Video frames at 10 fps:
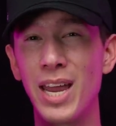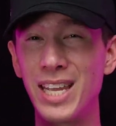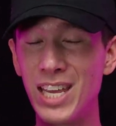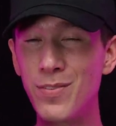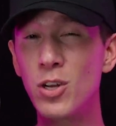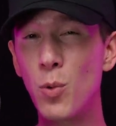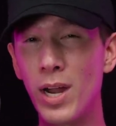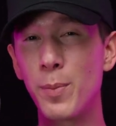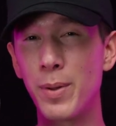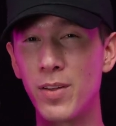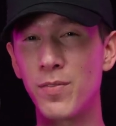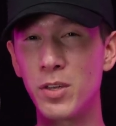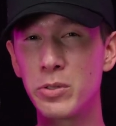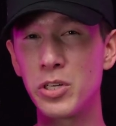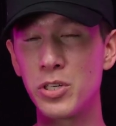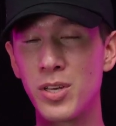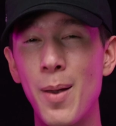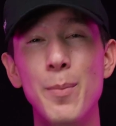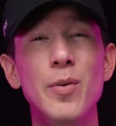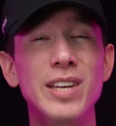and even quite a bit of users
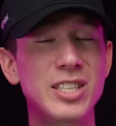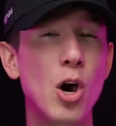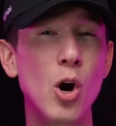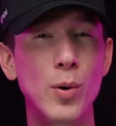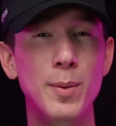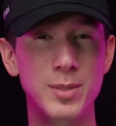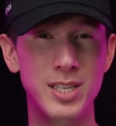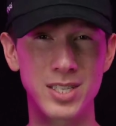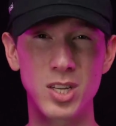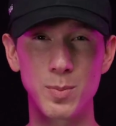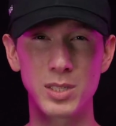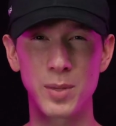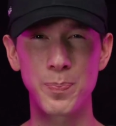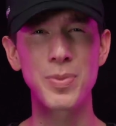moving to OM systems.